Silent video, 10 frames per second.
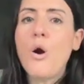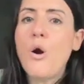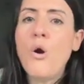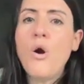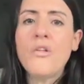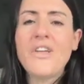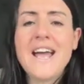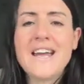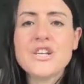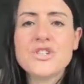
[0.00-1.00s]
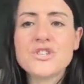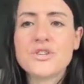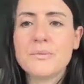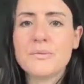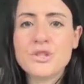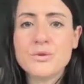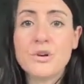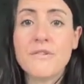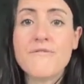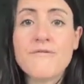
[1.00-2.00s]
or that energy is going to be too
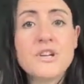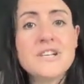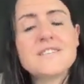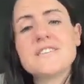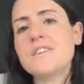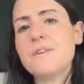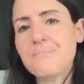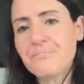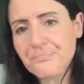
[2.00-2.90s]
confronting to them